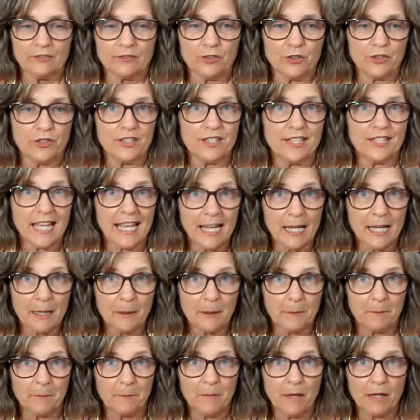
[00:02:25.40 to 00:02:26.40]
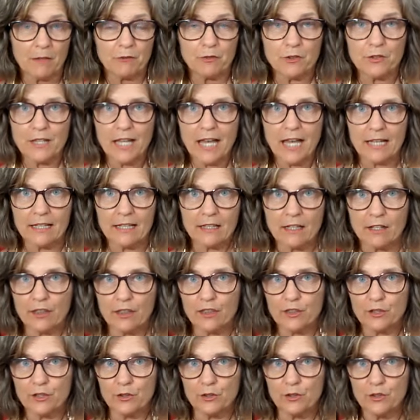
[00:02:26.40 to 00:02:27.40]
for them, for that
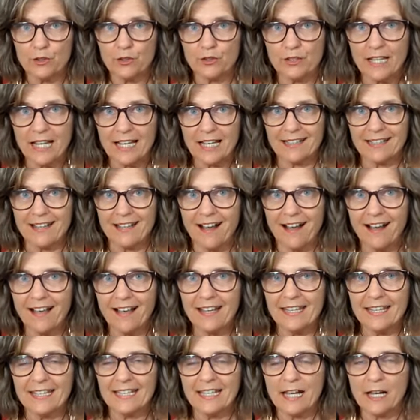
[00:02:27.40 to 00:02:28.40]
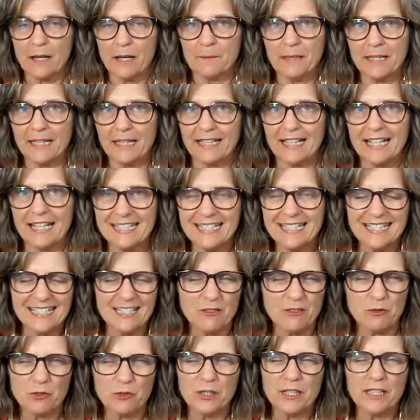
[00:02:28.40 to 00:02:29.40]
third, that guy coming, and I
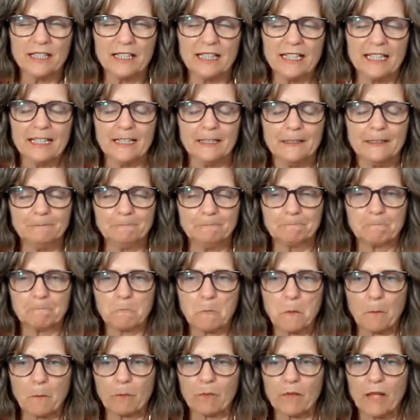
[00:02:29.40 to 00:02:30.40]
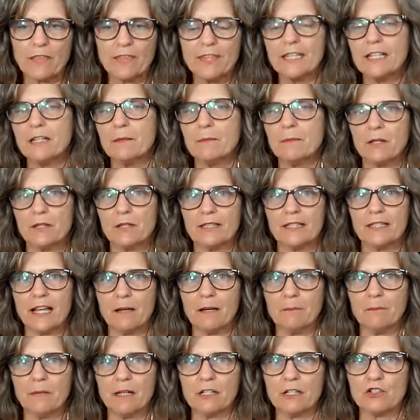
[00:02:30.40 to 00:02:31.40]
didn't really think about it
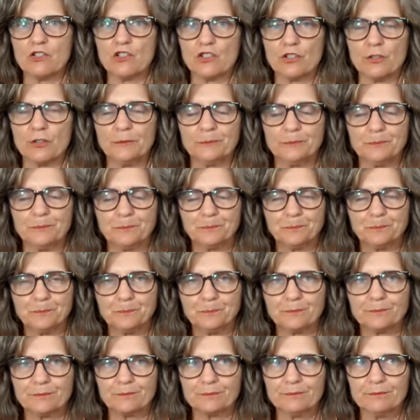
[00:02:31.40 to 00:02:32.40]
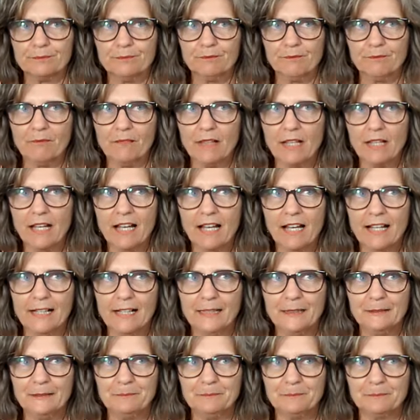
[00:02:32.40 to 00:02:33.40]
that much
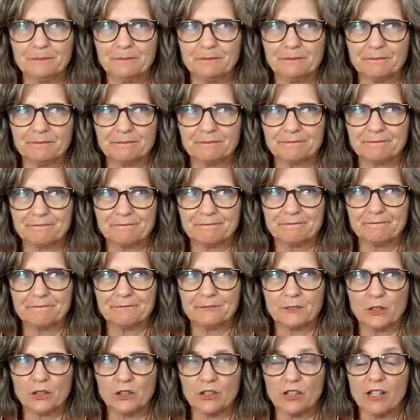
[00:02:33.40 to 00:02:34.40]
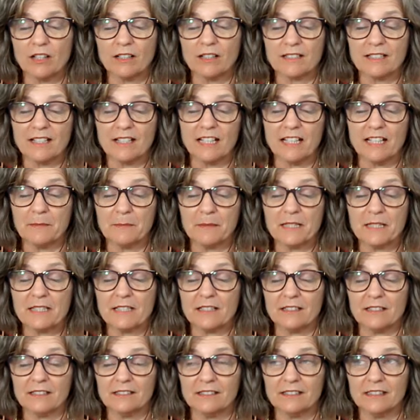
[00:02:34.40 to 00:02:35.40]
for a long time
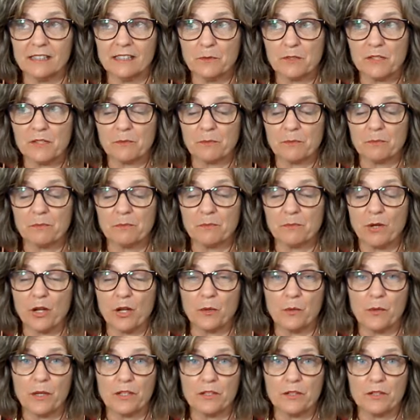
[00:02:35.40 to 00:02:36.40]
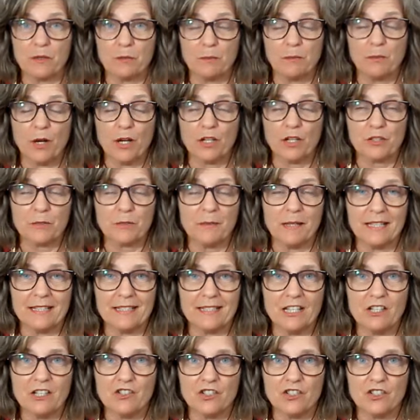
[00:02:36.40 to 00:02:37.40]
until it was brought to my
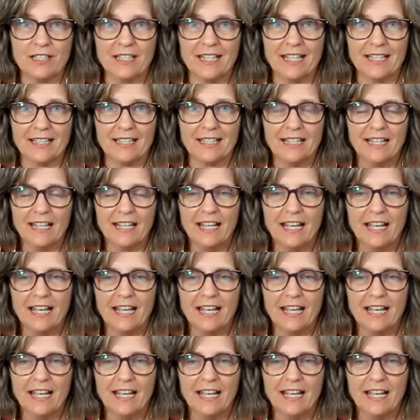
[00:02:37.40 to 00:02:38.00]
attention that